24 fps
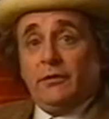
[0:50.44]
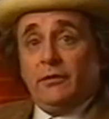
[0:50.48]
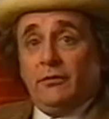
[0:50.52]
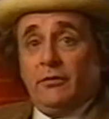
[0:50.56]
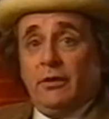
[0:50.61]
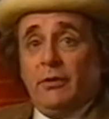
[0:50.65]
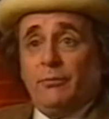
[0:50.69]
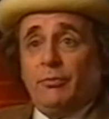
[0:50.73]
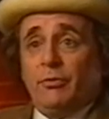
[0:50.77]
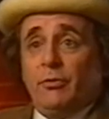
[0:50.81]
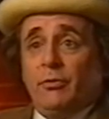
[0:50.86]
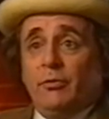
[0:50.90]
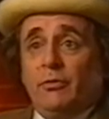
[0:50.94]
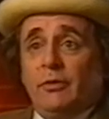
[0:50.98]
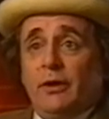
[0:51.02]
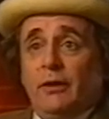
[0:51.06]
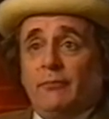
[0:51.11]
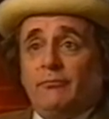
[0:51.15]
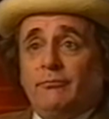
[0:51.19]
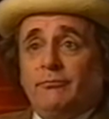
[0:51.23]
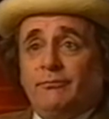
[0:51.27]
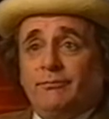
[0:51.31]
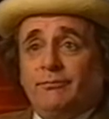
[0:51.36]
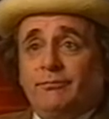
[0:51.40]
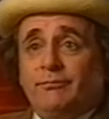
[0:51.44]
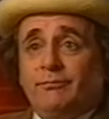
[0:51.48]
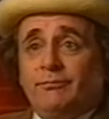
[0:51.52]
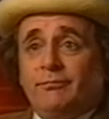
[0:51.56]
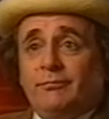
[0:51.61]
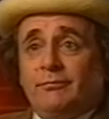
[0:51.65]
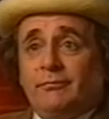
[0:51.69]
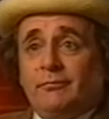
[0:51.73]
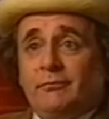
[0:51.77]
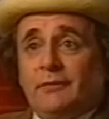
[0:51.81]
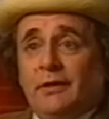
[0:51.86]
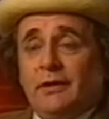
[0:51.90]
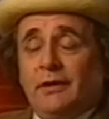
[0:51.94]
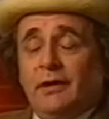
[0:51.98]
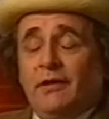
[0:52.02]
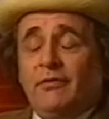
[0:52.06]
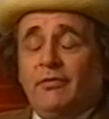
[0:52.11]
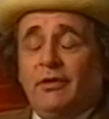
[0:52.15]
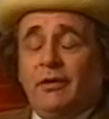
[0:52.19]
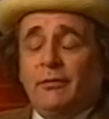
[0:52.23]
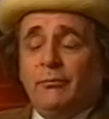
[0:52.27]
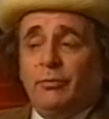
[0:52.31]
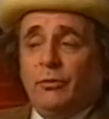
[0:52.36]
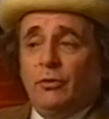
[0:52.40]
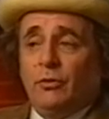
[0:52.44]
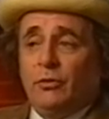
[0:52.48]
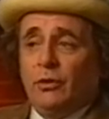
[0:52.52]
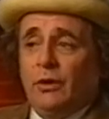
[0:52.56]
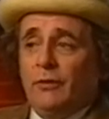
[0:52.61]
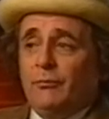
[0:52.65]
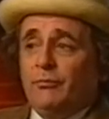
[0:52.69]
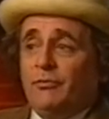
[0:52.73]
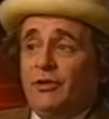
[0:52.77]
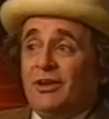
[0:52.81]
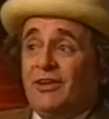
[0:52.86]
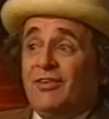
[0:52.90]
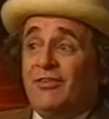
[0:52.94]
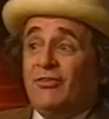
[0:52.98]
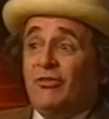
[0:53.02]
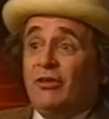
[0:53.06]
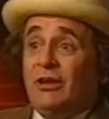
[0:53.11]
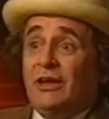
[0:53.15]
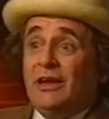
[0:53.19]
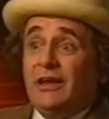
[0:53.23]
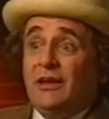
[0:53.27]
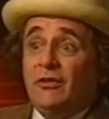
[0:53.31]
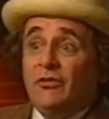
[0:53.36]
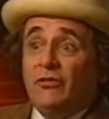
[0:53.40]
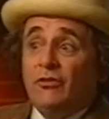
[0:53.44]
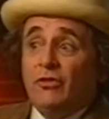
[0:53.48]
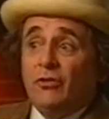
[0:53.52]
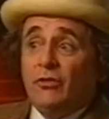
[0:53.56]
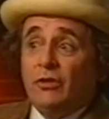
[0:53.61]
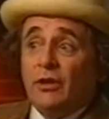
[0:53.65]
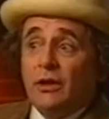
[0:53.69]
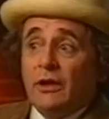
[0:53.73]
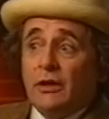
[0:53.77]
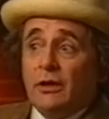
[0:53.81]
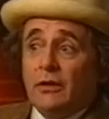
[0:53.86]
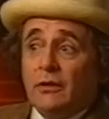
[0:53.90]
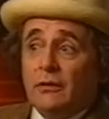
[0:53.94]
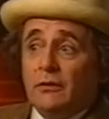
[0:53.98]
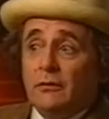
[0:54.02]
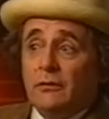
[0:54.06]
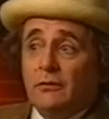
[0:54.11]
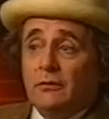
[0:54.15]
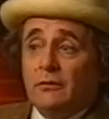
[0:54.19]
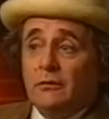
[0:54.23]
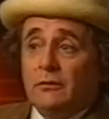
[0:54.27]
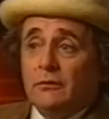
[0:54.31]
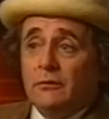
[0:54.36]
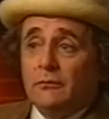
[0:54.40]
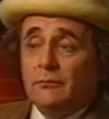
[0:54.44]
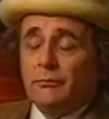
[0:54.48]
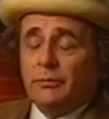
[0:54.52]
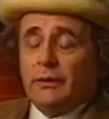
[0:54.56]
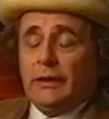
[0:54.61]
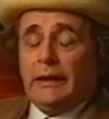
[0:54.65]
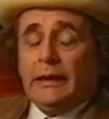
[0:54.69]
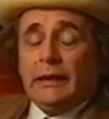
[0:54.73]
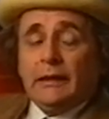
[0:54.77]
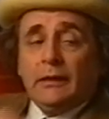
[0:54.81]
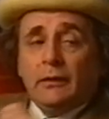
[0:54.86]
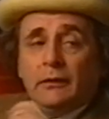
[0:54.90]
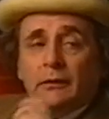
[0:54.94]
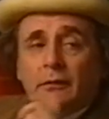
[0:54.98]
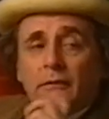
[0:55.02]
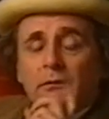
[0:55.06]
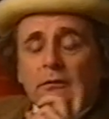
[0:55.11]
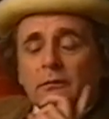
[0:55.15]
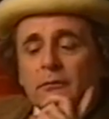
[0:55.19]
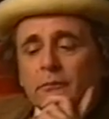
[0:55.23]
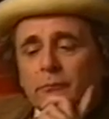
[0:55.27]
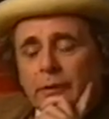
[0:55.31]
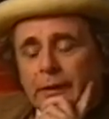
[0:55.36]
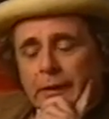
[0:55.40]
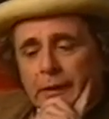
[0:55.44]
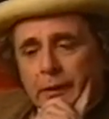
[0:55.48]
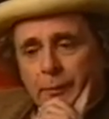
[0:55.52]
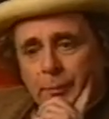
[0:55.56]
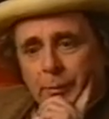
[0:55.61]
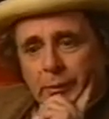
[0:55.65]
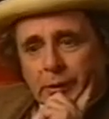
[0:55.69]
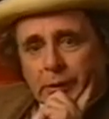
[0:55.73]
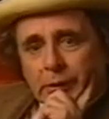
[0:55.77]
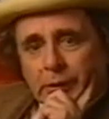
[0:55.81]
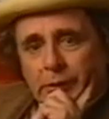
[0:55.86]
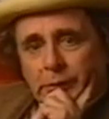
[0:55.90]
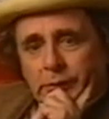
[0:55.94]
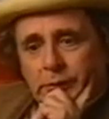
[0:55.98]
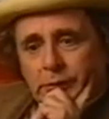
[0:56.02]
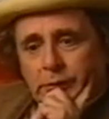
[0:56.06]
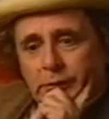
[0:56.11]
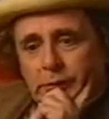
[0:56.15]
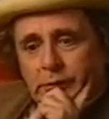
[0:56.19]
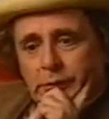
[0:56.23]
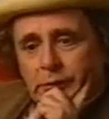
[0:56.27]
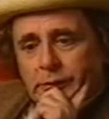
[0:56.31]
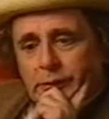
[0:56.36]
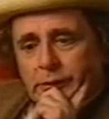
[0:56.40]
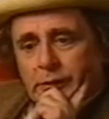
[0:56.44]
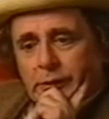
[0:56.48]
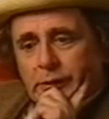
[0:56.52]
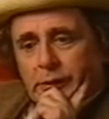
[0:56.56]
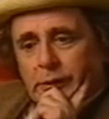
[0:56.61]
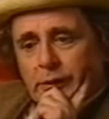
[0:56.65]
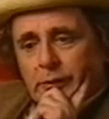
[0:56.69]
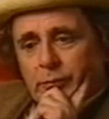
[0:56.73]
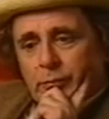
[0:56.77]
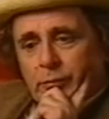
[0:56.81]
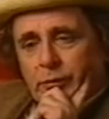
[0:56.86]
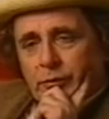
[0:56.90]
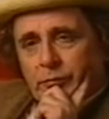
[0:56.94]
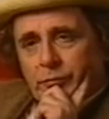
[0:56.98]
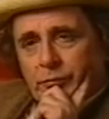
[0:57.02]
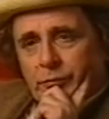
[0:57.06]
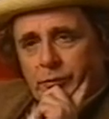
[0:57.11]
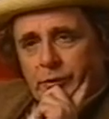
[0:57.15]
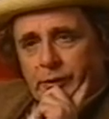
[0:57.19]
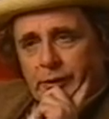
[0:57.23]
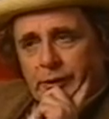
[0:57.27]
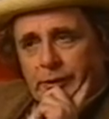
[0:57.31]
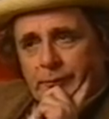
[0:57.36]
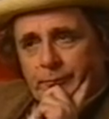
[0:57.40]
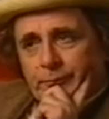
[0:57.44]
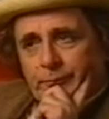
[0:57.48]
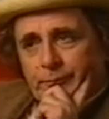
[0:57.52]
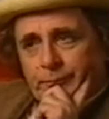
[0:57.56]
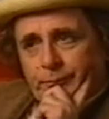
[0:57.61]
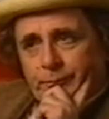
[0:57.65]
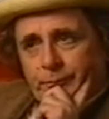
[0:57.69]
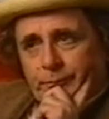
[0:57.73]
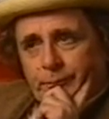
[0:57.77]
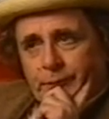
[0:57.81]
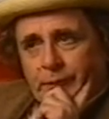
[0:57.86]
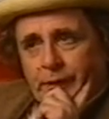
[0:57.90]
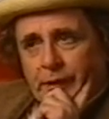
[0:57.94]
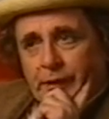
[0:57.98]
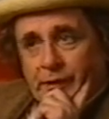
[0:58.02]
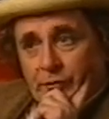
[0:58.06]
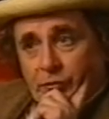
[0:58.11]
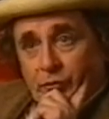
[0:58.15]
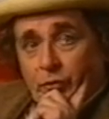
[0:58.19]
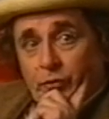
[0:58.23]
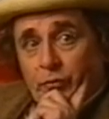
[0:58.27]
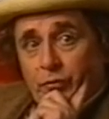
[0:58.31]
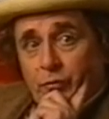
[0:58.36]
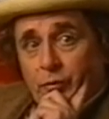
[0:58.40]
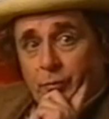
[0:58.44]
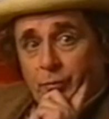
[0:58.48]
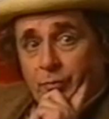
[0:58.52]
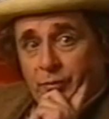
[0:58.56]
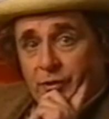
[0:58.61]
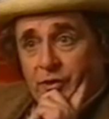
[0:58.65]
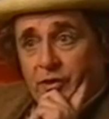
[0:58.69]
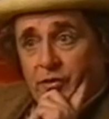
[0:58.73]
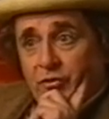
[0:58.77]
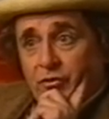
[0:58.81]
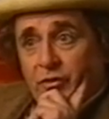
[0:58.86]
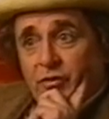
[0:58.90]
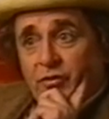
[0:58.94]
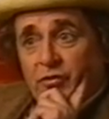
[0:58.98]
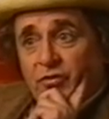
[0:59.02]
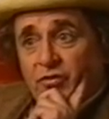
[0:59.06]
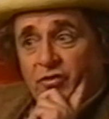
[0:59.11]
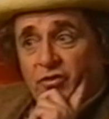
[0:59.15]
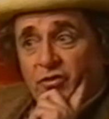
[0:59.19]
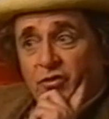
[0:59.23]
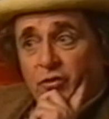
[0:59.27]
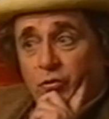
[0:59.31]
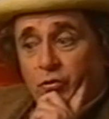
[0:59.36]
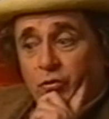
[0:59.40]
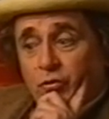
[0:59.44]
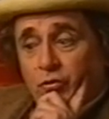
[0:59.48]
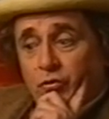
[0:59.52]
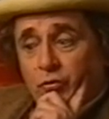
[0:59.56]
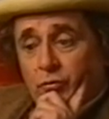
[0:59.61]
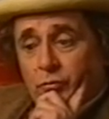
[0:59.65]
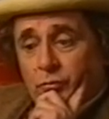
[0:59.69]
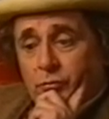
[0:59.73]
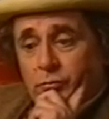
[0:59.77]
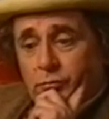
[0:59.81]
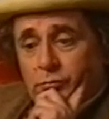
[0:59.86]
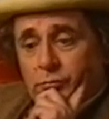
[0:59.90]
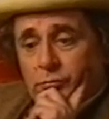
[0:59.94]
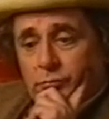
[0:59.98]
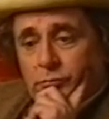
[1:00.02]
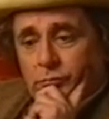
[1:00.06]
It's a great program, and I've had a ball. I did 3 years doing it, playing the part, and had a wonderful time. It is also a British institution.